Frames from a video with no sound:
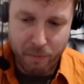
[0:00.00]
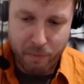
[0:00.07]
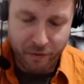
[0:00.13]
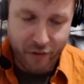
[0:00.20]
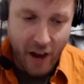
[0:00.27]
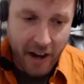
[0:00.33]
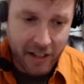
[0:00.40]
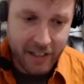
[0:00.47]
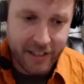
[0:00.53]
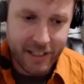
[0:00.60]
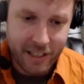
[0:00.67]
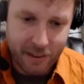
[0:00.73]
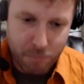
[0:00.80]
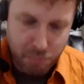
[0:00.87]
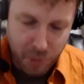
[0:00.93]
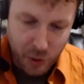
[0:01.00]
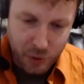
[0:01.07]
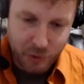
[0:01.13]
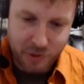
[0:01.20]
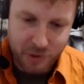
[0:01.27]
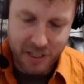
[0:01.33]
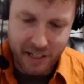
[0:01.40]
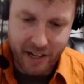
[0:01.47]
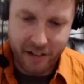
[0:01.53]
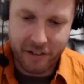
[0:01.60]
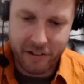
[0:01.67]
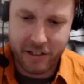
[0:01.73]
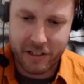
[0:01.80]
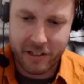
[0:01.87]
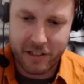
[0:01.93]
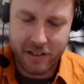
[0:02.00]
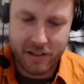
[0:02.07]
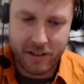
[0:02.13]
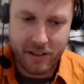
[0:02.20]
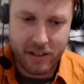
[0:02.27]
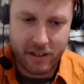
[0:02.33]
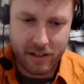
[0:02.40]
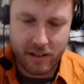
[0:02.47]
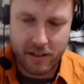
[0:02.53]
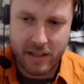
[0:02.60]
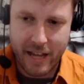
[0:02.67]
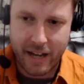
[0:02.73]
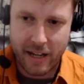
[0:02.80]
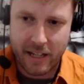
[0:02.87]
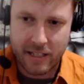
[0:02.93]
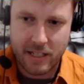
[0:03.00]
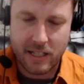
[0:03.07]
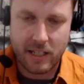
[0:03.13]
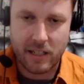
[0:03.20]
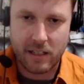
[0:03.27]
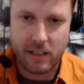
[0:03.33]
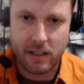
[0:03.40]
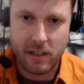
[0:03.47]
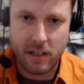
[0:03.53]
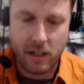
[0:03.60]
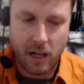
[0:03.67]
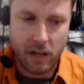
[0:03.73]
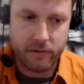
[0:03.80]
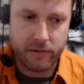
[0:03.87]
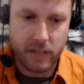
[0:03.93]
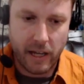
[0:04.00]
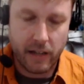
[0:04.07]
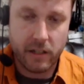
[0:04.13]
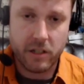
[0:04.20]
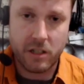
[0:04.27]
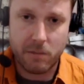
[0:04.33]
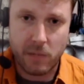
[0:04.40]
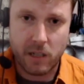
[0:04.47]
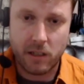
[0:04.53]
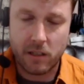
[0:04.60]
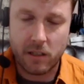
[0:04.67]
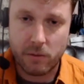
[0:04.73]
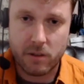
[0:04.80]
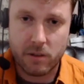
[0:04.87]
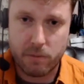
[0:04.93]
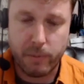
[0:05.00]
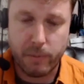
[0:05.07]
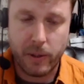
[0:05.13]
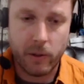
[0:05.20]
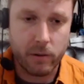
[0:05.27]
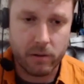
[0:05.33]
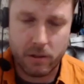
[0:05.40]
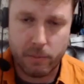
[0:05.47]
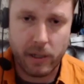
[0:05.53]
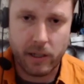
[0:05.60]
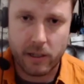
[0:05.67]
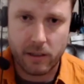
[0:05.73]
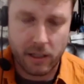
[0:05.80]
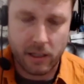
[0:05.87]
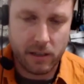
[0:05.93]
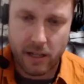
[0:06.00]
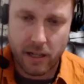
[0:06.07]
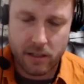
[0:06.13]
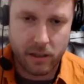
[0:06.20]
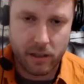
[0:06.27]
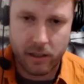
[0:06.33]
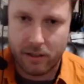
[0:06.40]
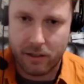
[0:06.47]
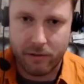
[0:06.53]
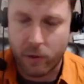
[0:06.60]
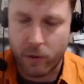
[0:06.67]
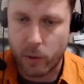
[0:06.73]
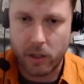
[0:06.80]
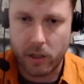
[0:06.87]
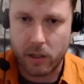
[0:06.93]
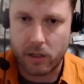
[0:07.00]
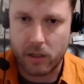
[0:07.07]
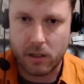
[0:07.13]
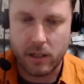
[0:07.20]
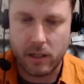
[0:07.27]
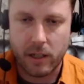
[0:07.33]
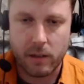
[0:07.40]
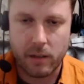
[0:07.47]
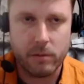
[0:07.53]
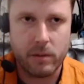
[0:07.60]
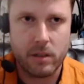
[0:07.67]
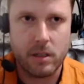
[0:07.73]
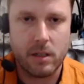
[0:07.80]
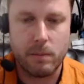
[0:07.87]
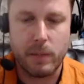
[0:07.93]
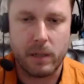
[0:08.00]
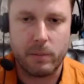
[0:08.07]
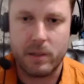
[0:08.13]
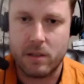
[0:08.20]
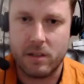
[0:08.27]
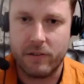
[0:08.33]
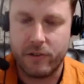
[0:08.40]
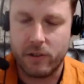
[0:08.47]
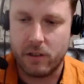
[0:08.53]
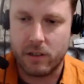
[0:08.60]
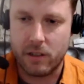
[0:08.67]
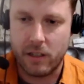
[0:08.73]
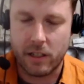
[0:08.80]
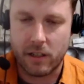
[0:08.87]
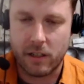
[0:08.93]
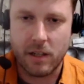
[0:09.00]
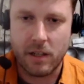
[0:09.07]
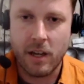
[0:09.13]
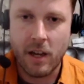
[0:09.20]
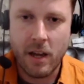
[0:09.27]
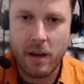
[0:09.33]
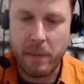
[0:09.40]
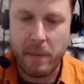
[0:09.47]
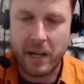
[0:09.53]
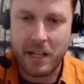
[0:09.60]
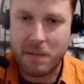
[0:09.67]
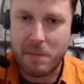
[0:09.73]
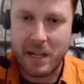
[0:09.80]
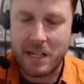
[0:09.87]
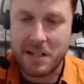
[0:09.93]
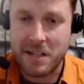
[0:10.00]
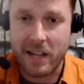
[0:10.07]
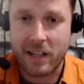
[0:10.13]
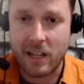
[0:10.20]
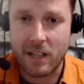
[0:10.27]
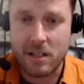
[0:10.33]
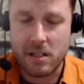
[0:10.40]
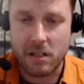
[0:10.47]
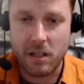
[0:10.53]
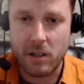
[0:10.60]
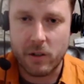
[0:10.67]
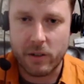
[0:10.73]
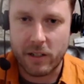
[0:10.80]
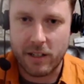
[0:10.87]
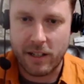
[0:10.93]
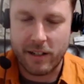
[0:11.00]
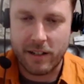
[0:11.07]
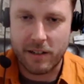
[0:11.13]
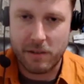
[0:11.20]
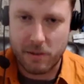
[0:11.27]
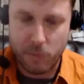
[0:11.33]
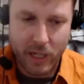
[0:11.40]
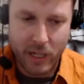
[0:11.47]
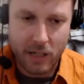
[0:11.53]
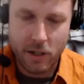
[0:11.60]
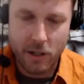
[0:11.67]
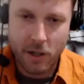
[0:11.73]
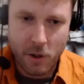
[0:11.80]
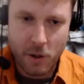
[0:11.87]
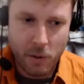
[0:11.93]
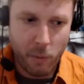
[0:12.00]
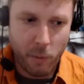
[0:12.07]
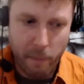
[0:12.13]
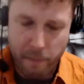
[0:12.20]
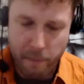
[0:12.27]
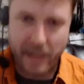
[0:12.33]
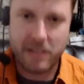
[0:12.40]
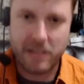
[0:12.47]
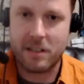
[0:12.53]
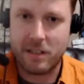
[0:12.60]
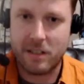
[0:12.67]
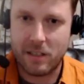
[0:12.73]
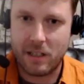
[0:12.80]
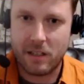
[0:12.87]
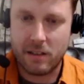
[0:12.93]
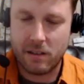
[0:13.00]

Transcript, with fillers: finally pulls together that idea of the energy money that was proposed by like Tesla and Ford and Buckminster Fuller like many decades ago, and like, we would basically